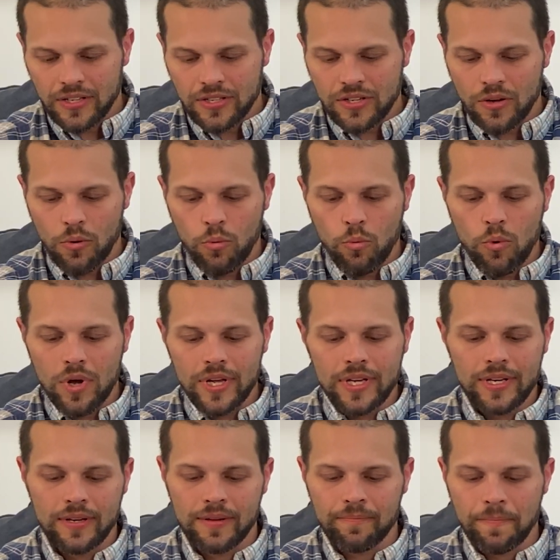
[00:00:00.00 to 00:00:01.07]
So what
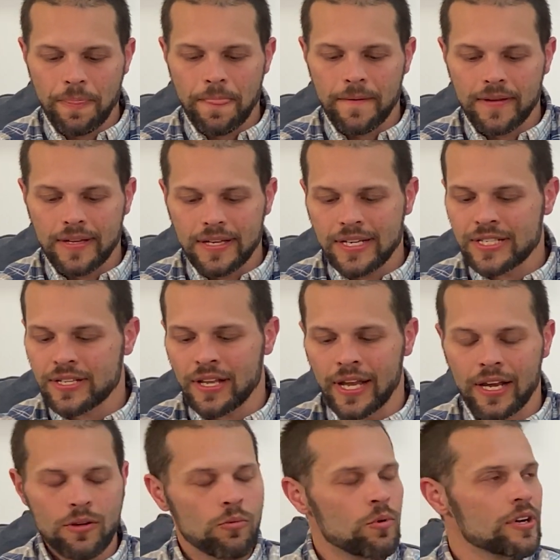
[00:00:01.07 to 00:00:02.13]
is
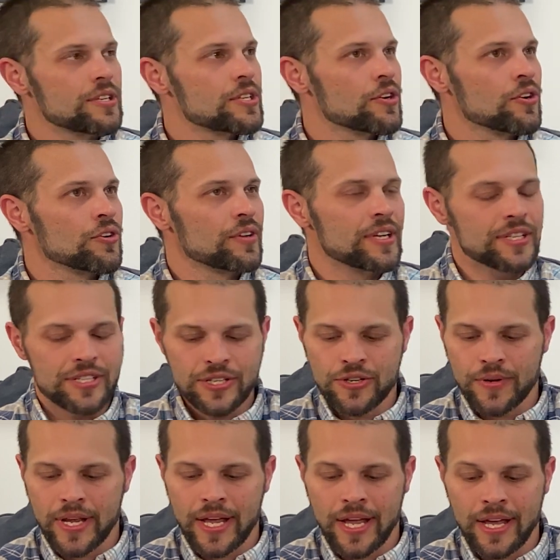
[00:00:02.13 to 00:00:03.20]
the earliest
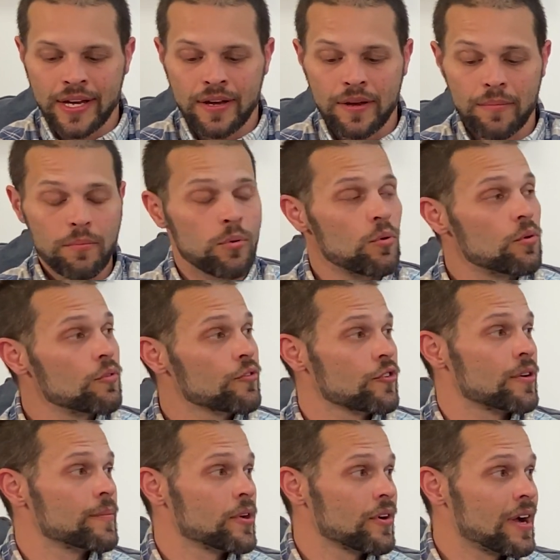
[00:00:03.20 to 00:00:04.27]
you can pull
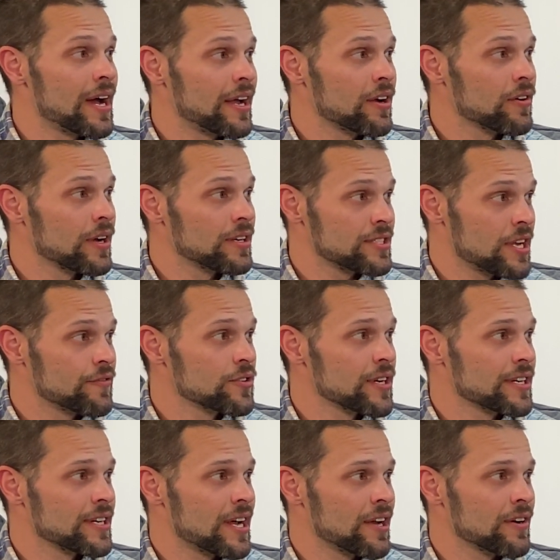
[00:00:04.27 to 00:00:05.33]
from your IRA,
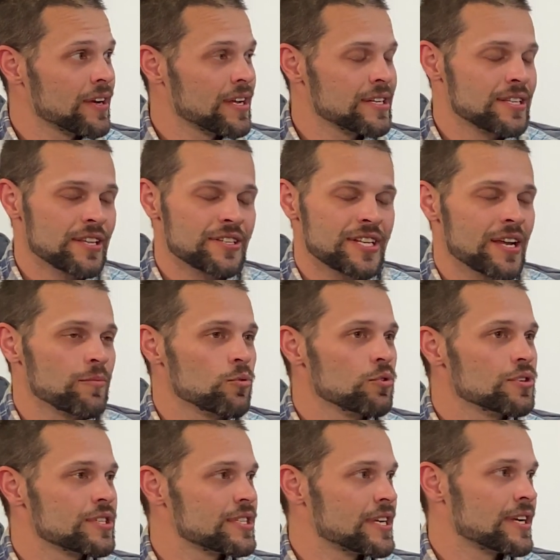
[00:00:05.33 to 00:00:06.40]
self-directed IRA? Is it the same
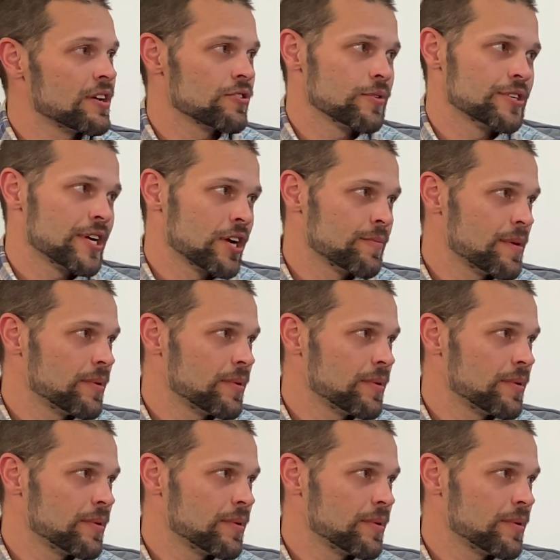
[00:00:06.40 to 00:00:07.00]
rules as any other retirement